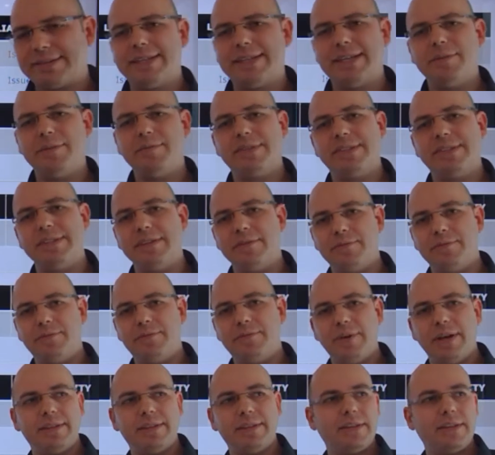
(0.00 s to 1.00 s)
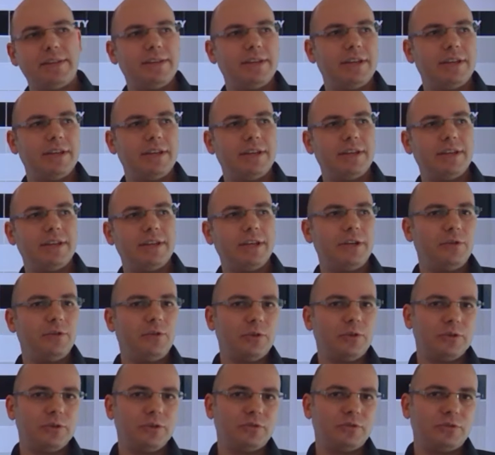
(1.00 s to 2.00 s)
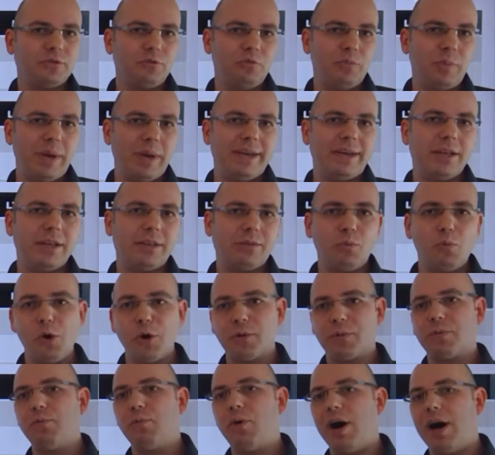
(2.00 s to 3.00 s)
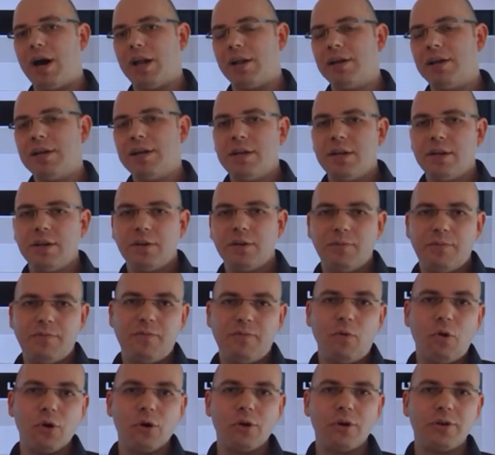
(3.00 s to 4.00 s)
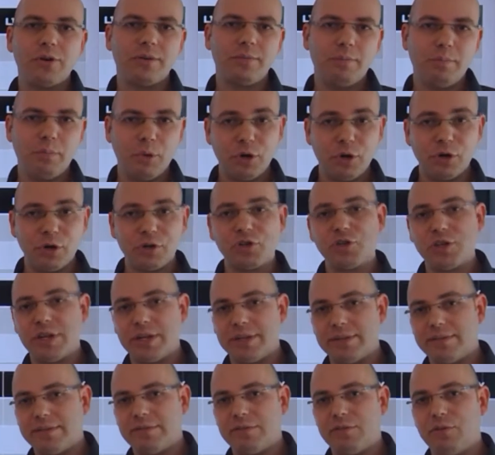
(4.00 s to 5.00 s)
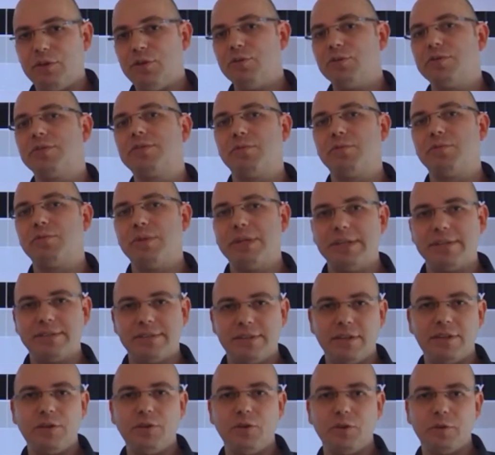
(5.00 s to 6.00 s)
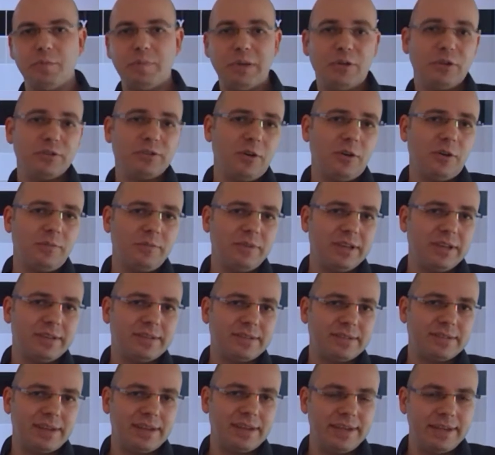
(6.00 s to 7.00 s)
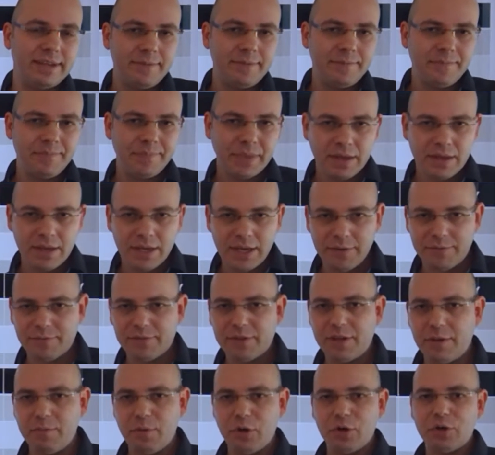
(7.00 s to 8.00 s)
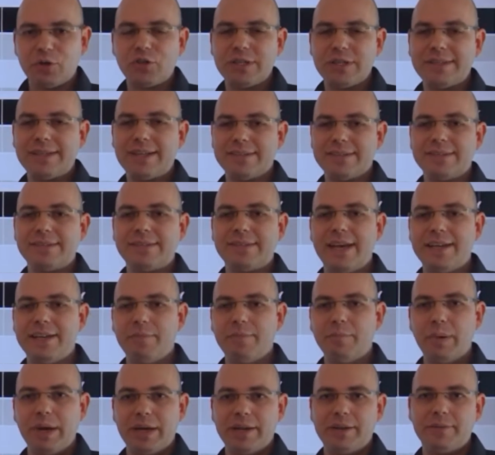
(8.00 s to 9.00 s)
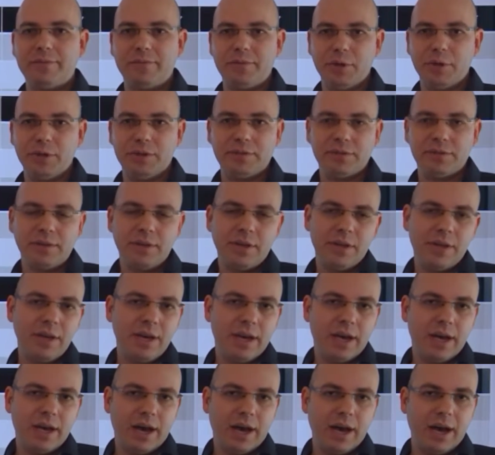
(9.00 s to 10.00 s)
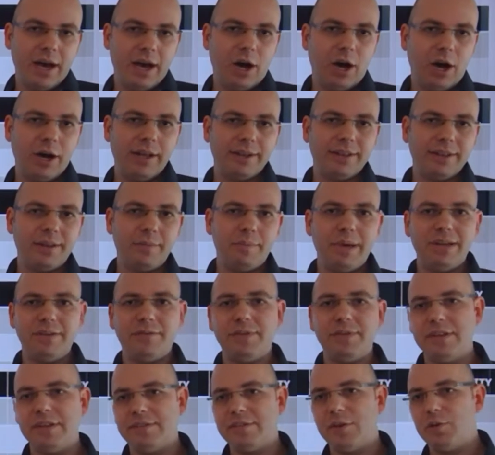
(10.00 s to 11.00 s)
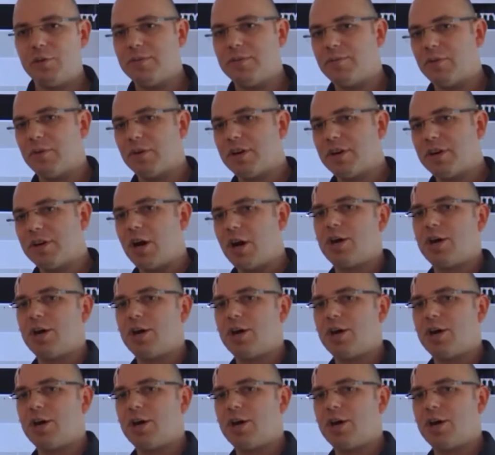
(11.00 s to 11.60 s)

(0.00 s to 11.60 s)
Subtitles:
schemes invented in order to make it worthwhile for merchants to use 3D Secure, because obviously if the merchant doesn't see any benefit and the benefit is only for